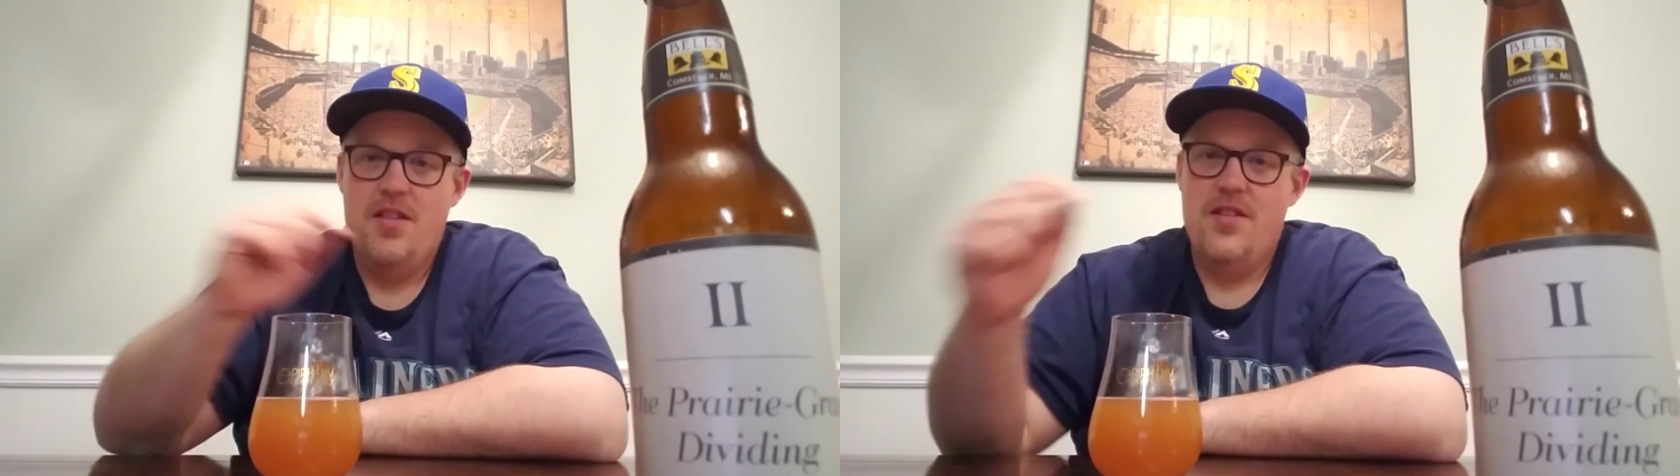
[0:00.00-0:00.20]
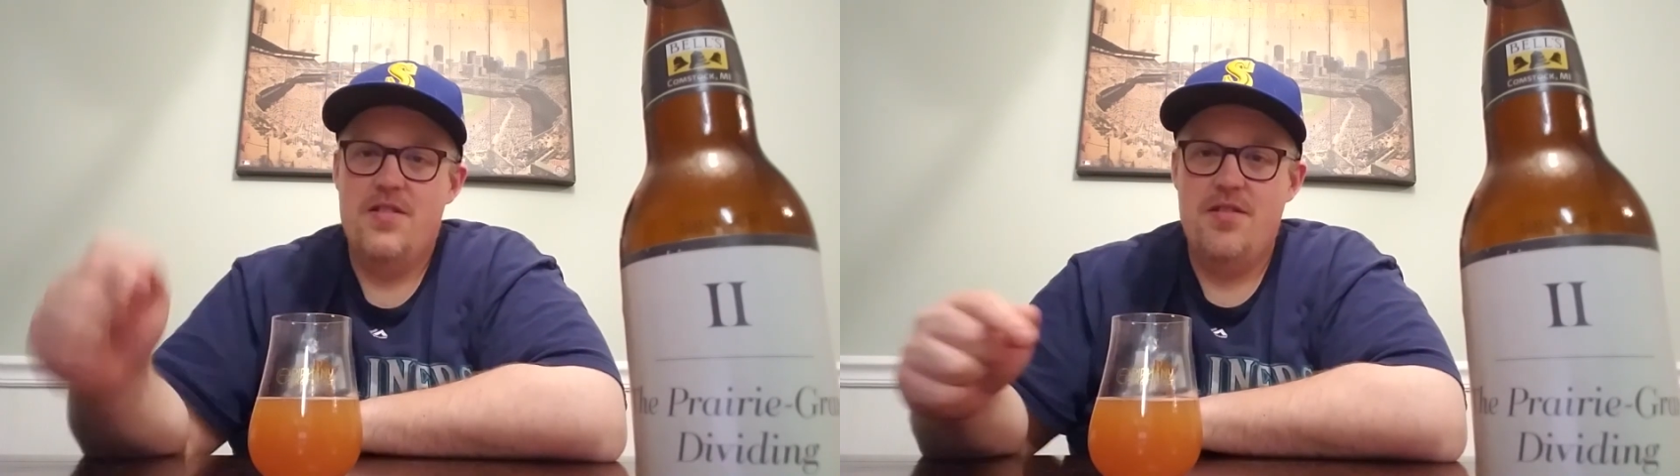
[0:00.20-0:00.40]

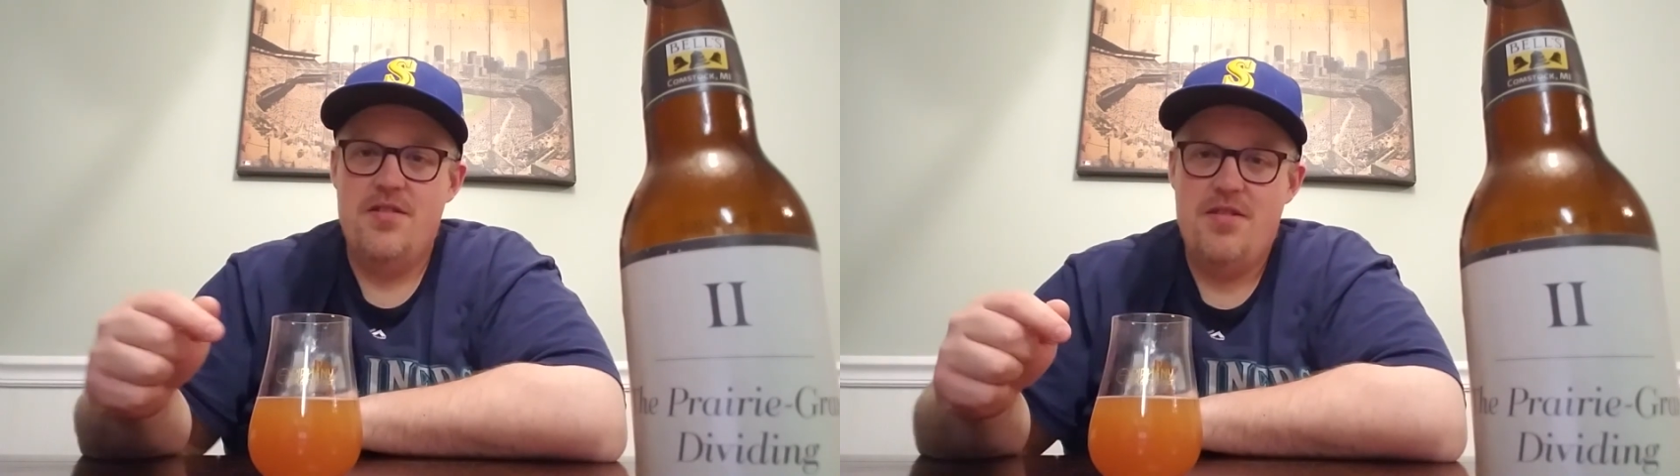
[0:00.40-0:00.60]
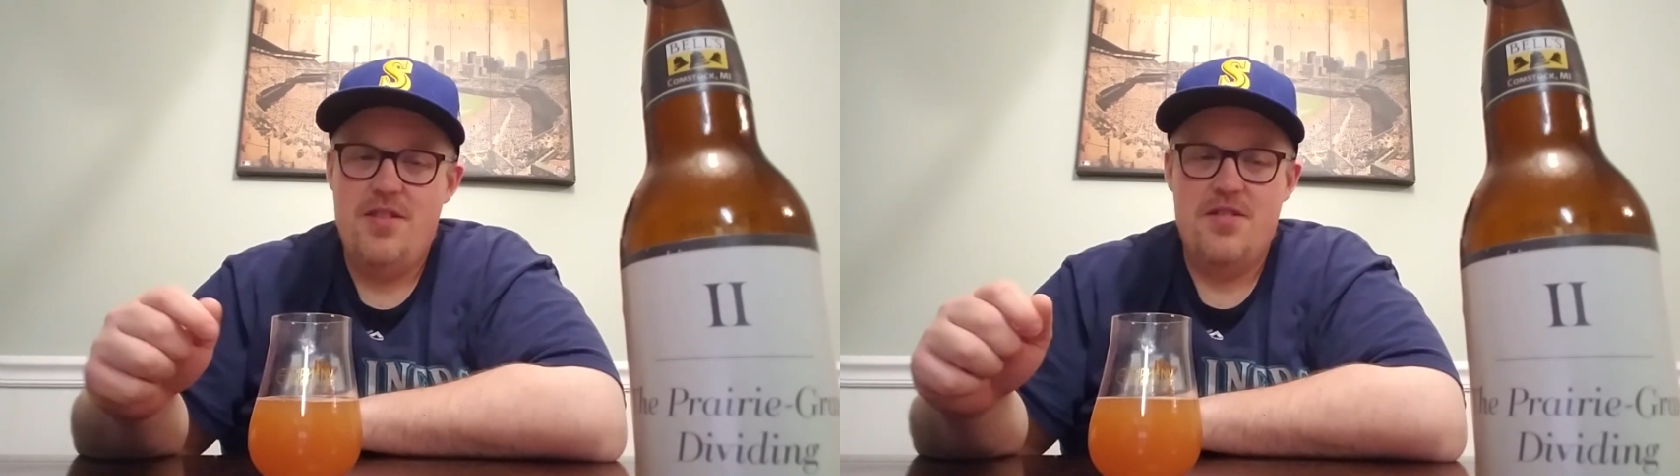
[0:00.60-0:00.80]
this is
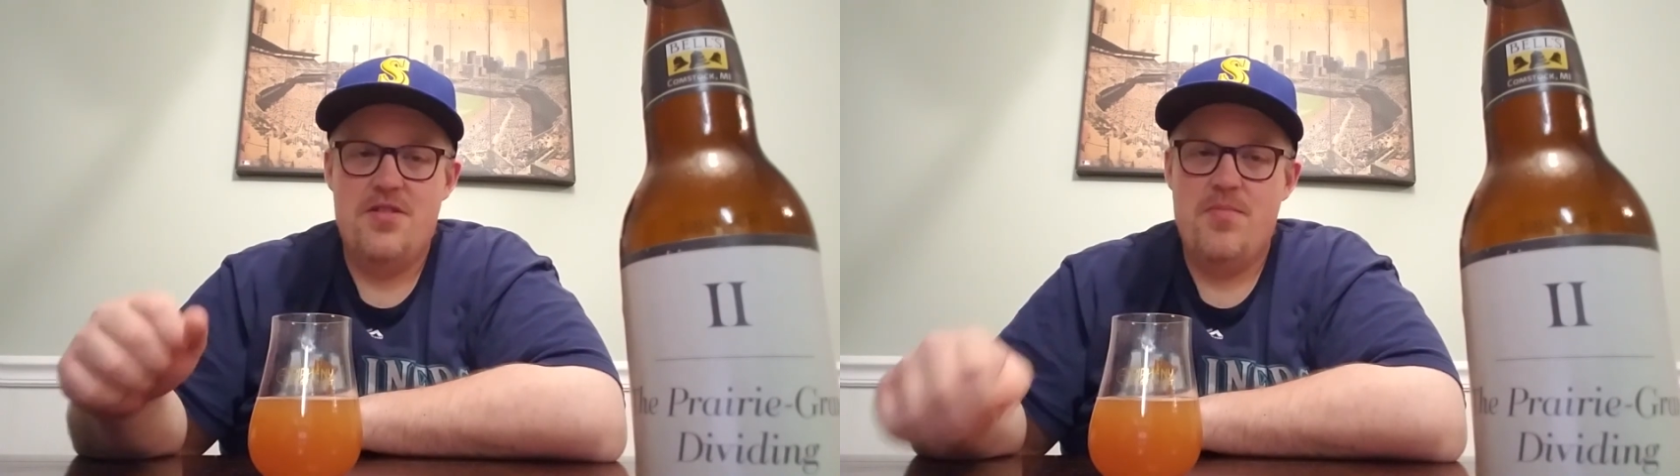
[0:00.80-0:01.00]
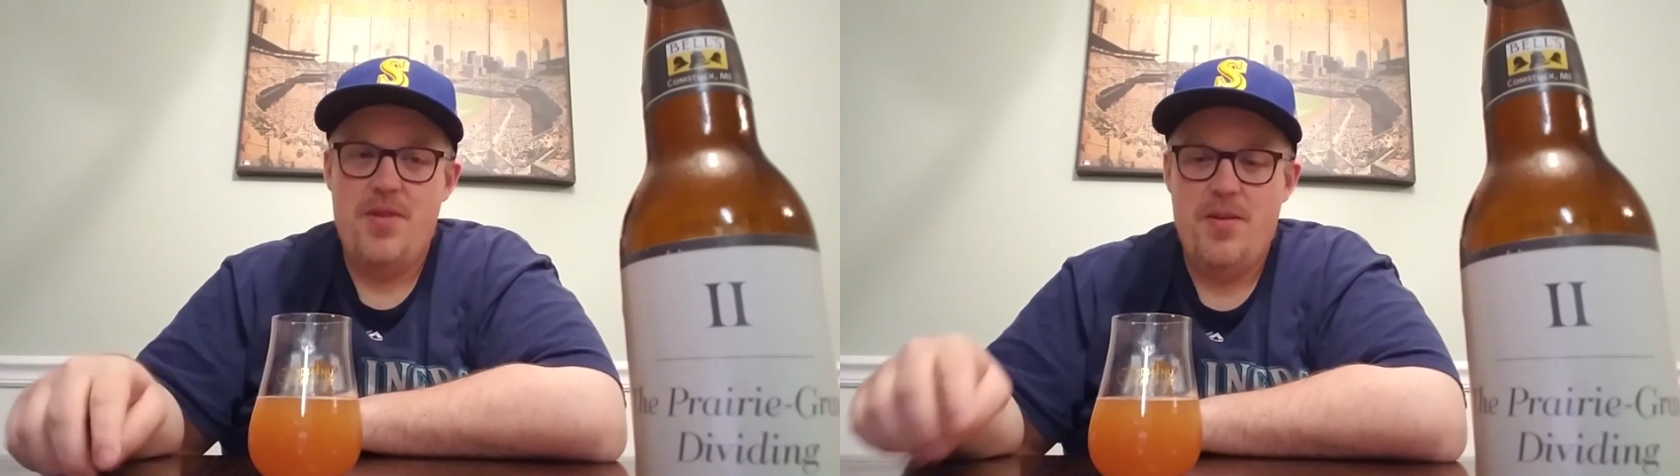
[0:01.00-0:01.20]
this
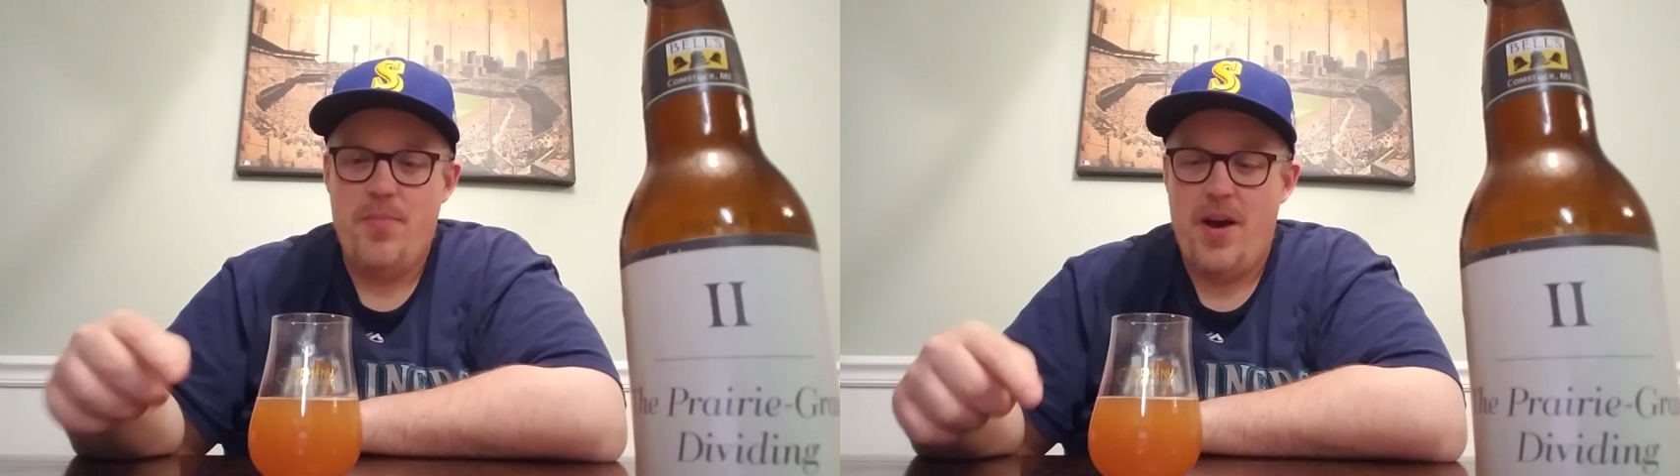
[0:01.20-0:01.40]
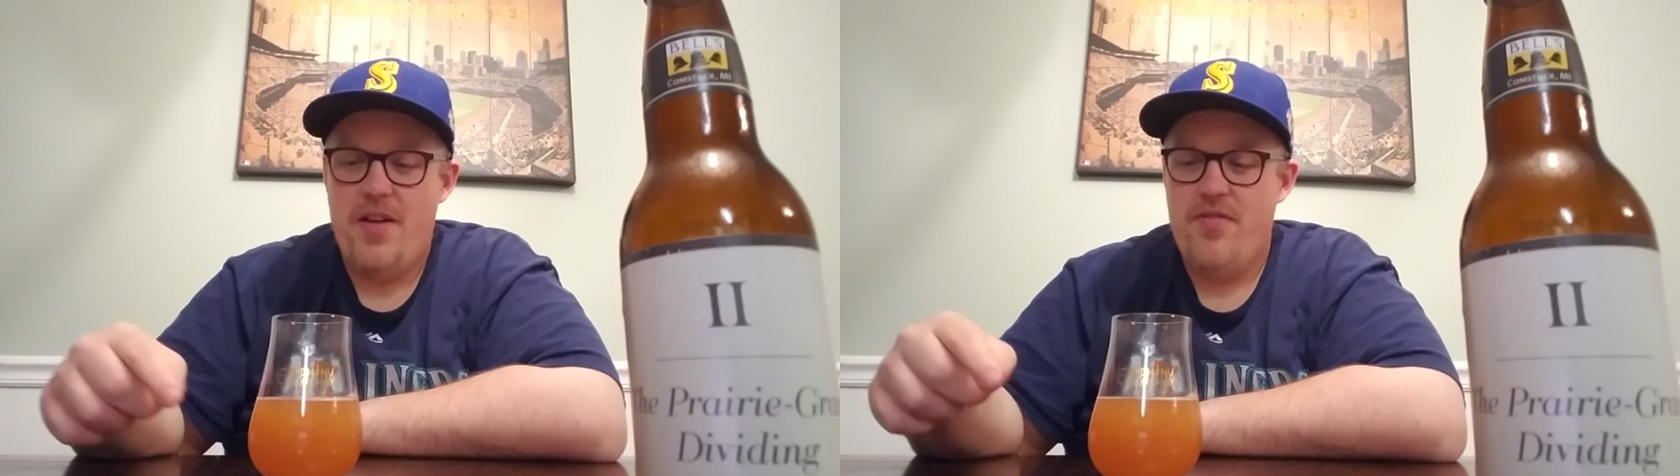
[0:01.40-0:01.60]
should be a
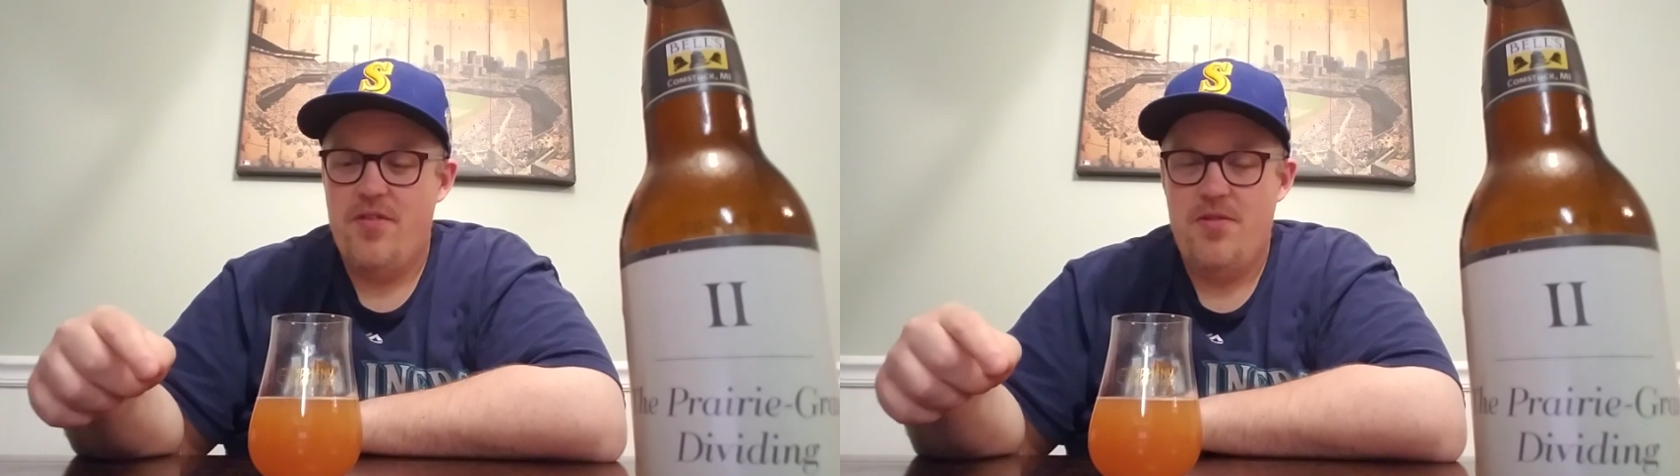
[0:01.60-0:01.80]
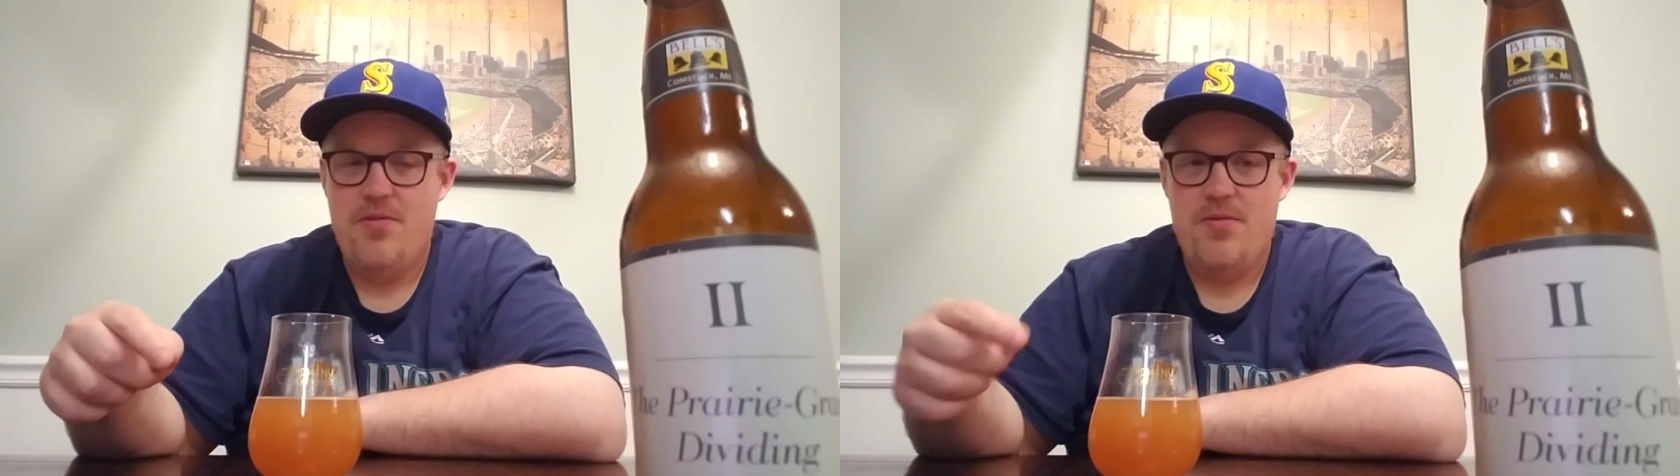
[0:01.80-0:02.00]
buy for
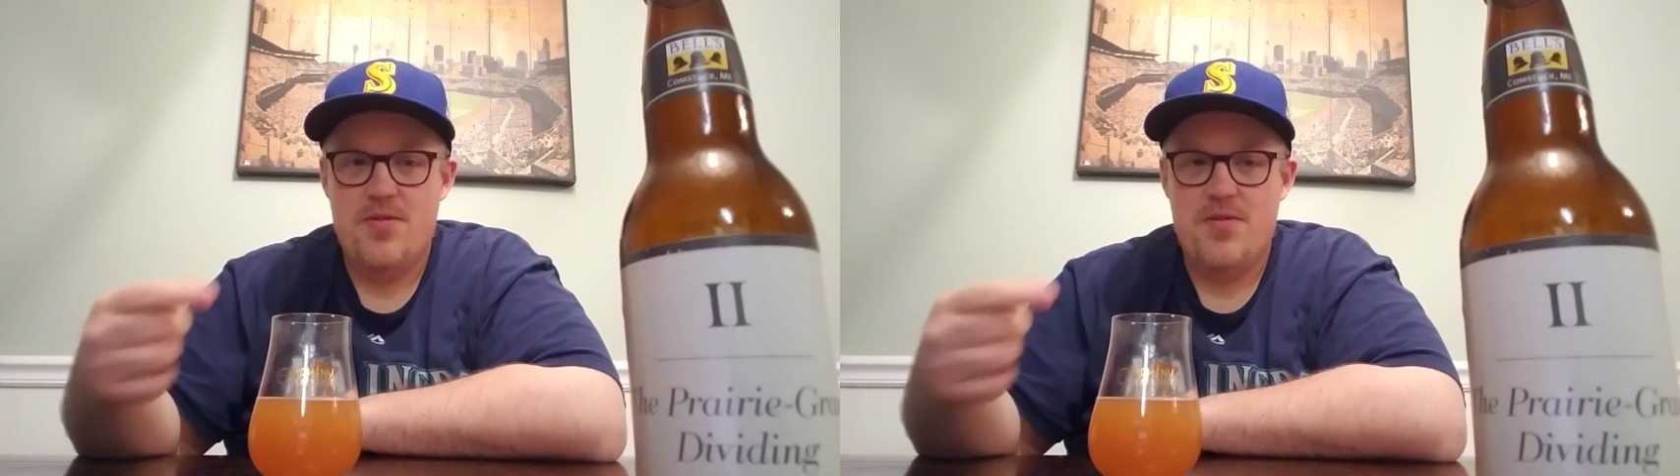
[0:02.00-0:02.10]
you,